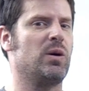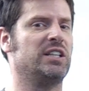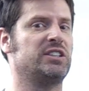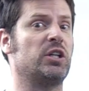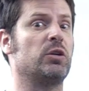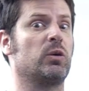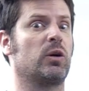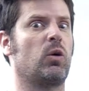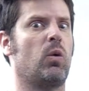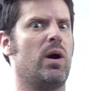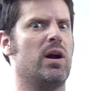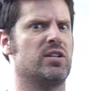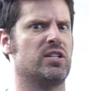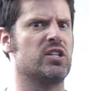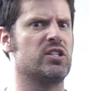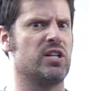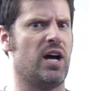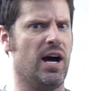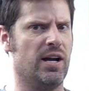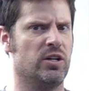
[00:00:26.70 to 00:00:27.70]
question requires
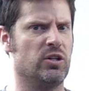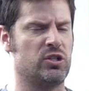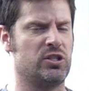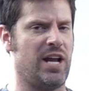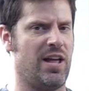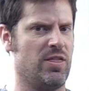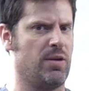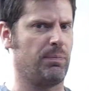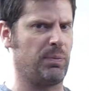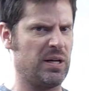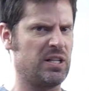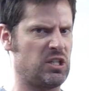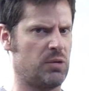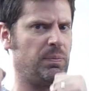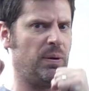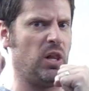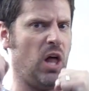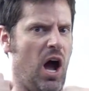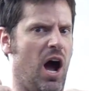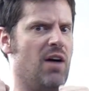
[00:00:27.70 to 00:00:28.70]
us to understand the
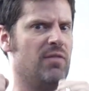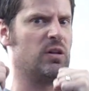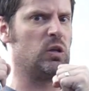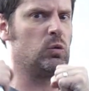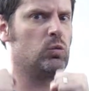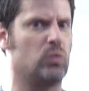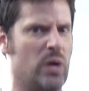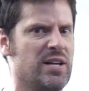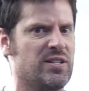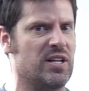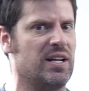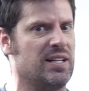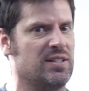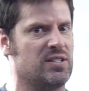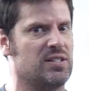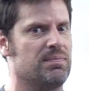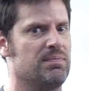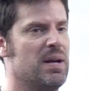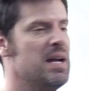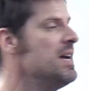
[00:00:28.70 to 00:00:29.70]
principle of
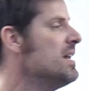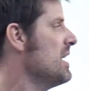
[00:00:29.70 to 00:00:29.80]
resonance.